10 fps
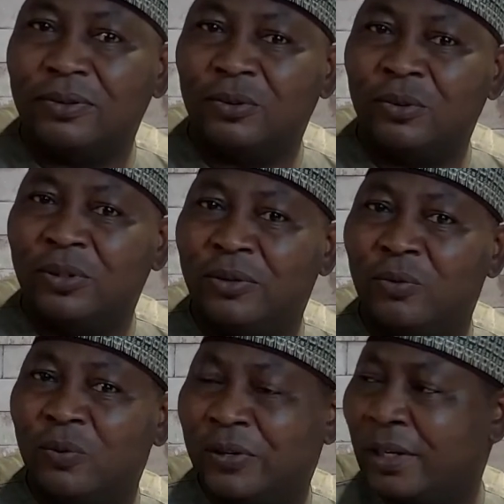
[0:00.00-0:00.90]
doing
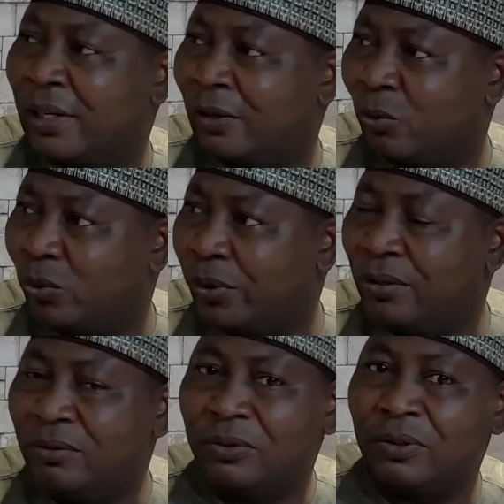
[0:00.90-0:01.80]
what they are
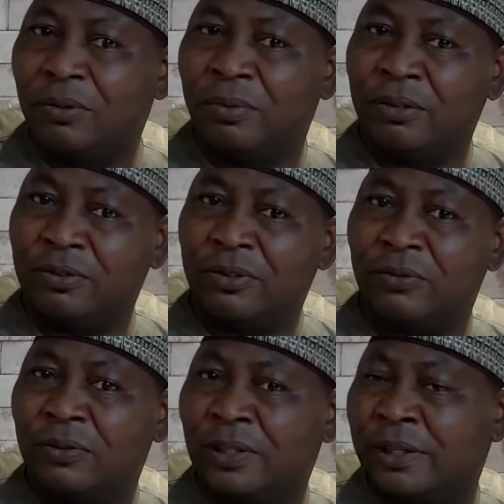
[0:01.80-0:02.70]
doing for the benefit
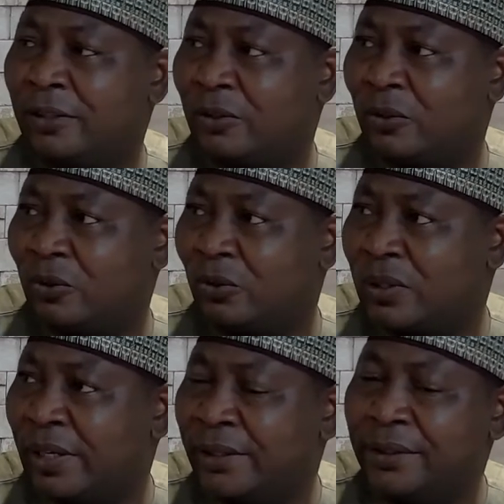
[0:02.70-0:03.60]
of the Nigerian
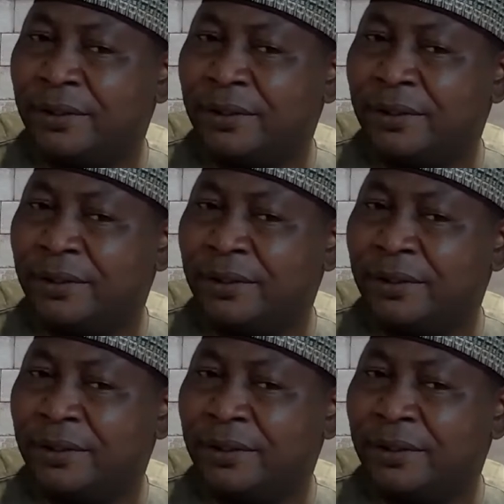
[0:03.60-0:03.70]
society.